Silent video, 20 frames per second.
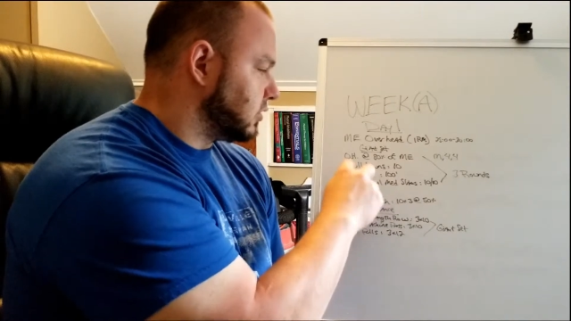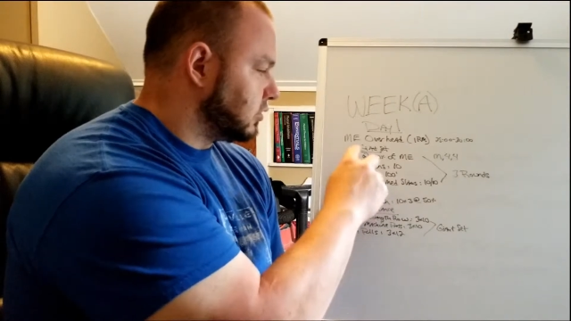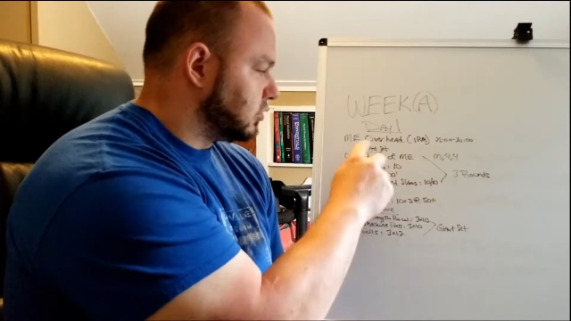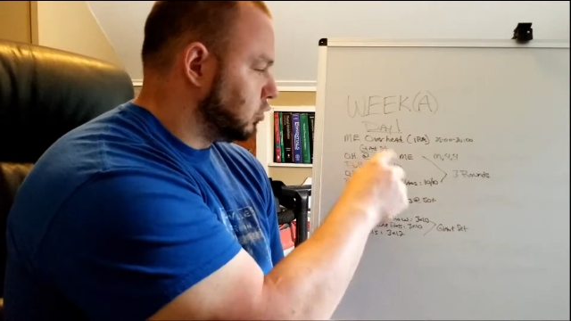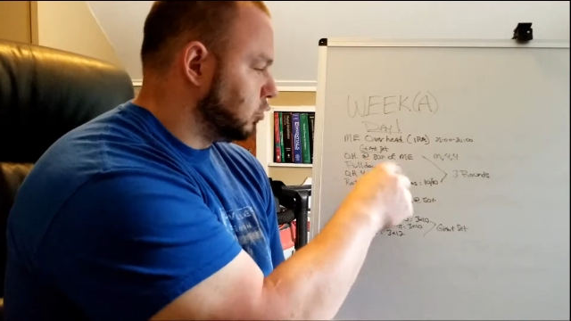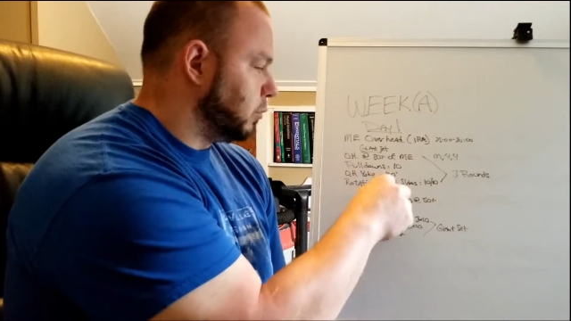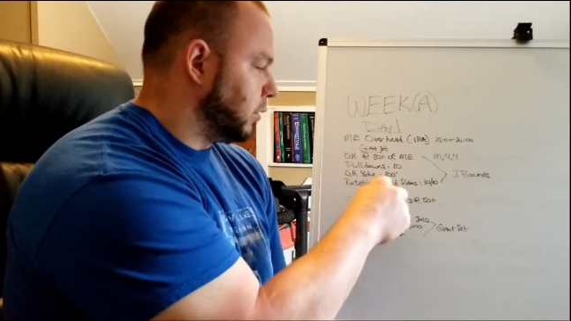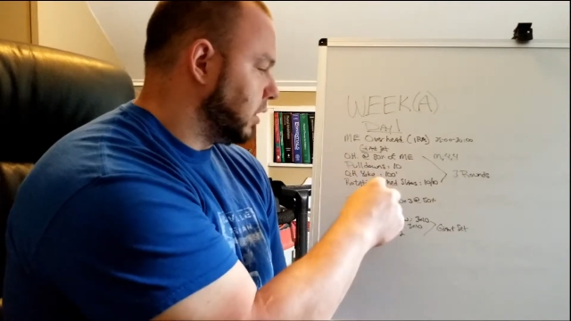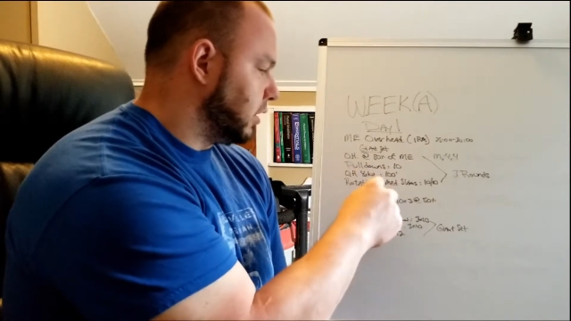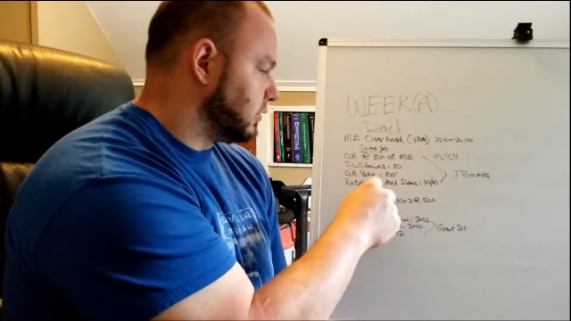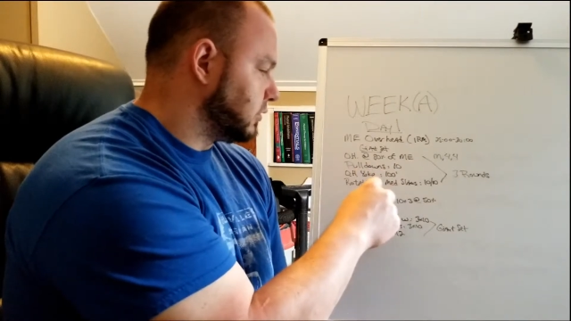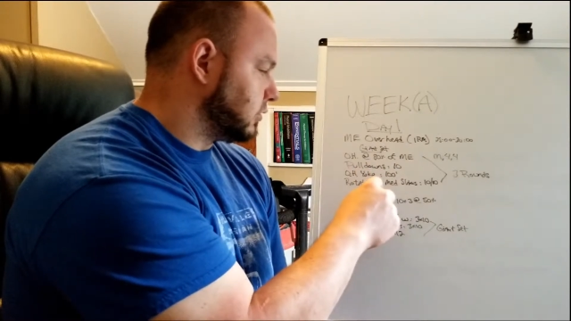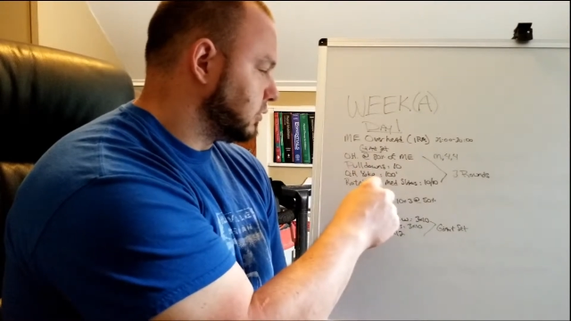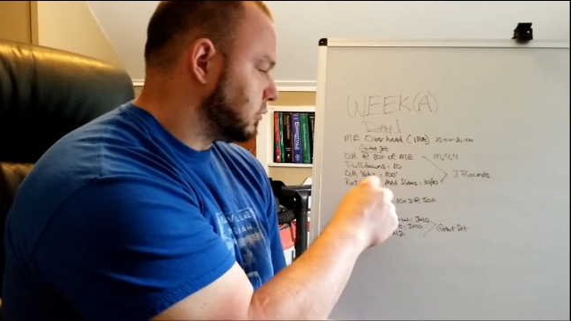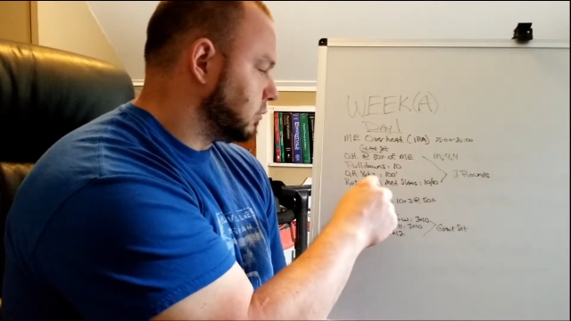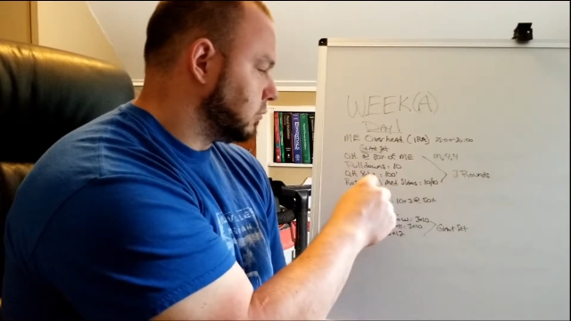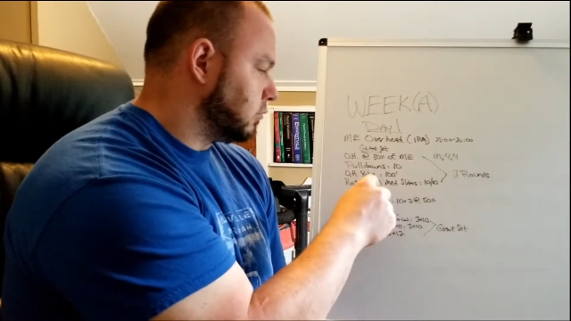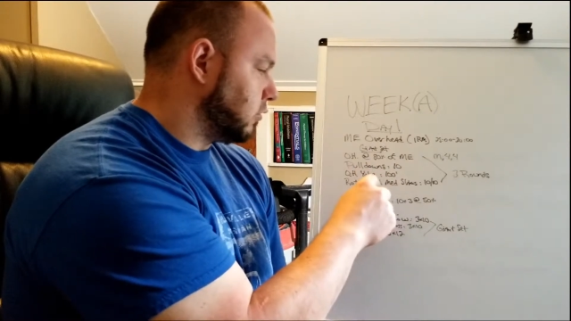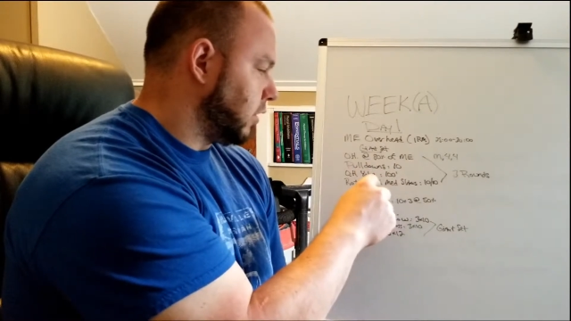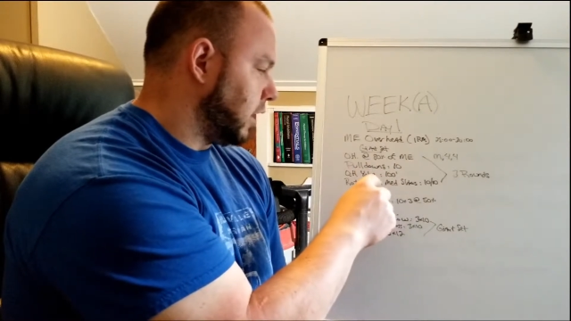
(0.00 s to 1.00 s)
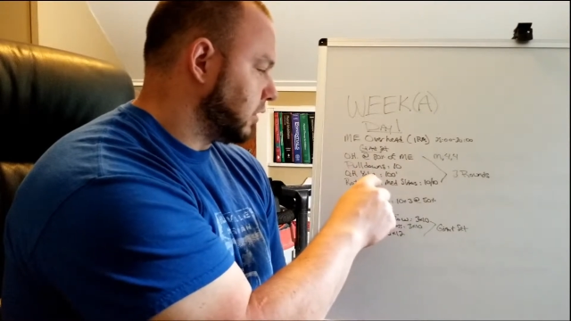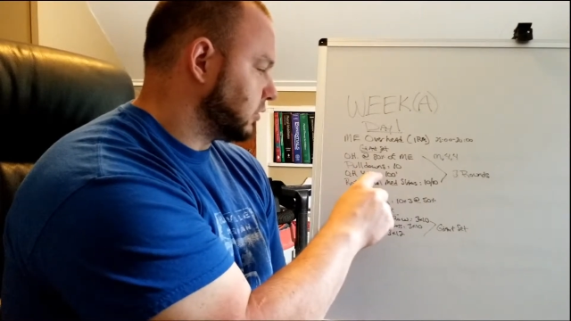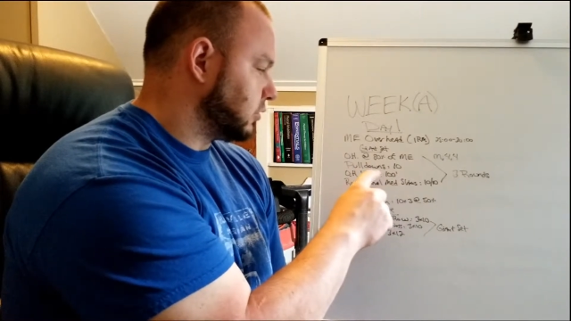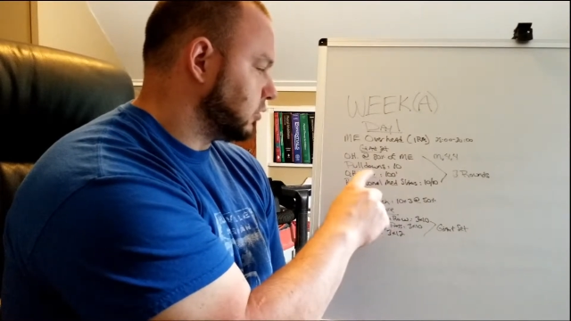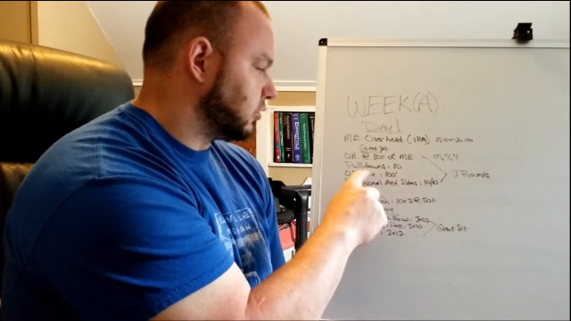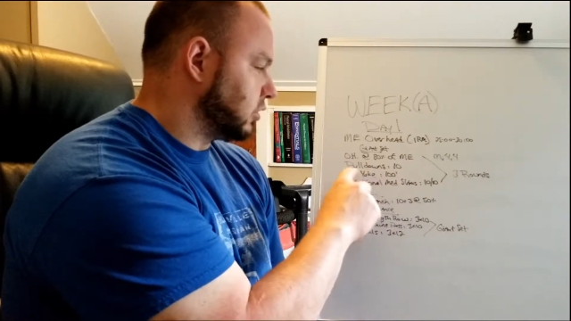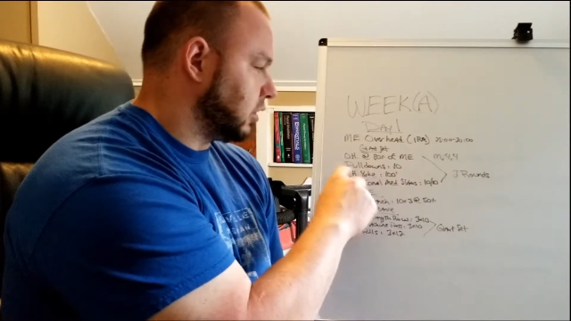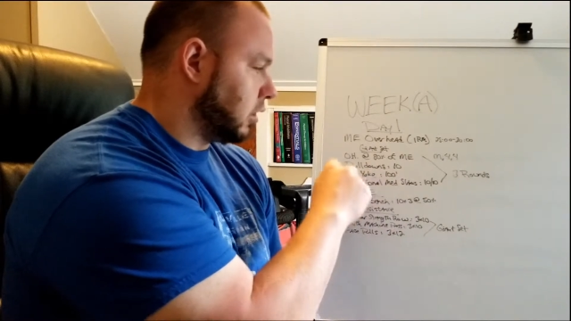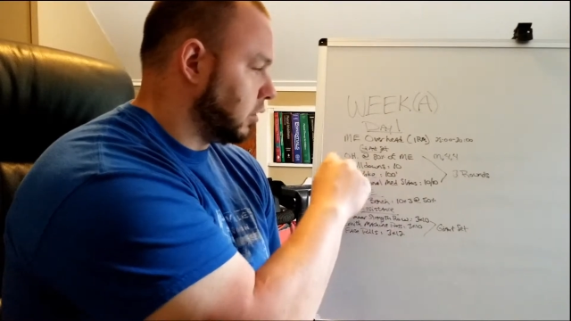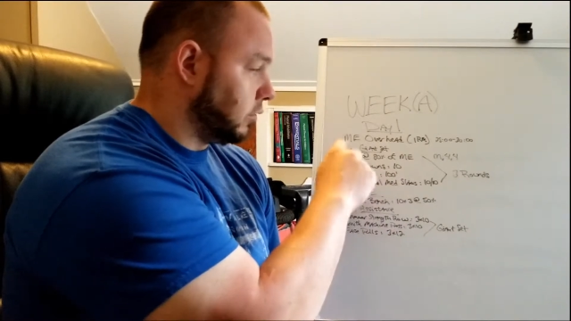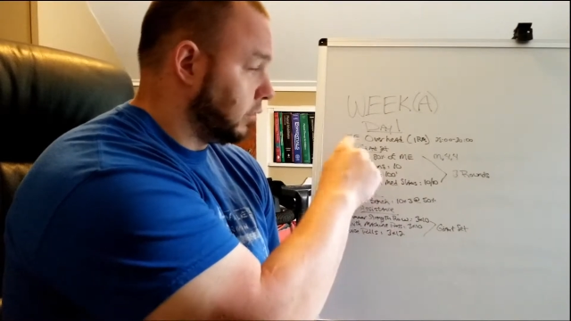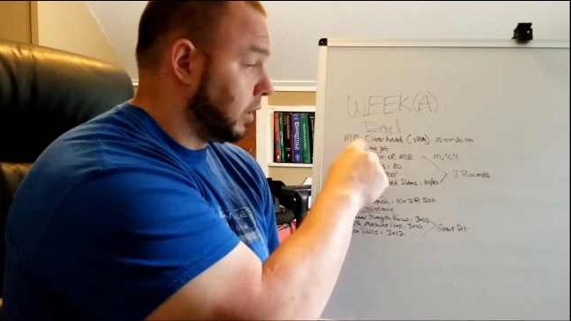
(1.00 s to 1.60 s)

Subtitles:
to 2 minutes rest or so,